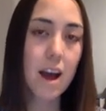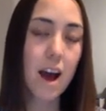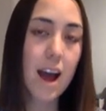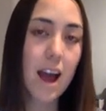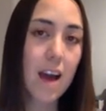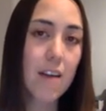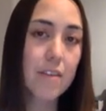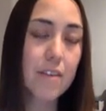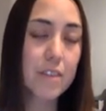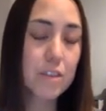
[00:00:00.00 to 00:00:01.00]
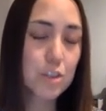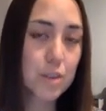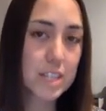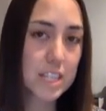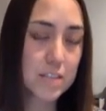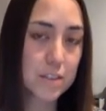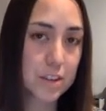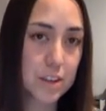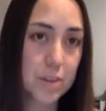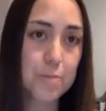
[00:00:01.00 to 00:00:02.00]
I have a few choices for
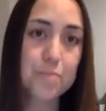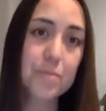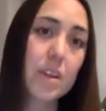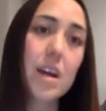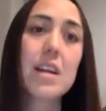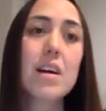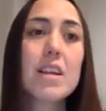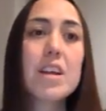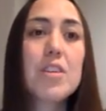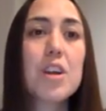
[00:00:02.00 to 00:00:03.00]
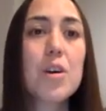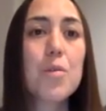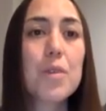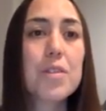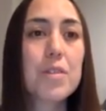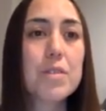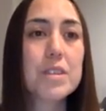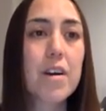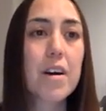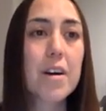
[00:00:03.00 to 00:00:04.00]
you, and I'll let you know what those
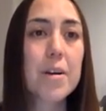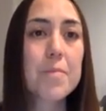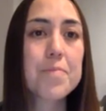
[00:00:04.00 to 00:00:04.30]
are.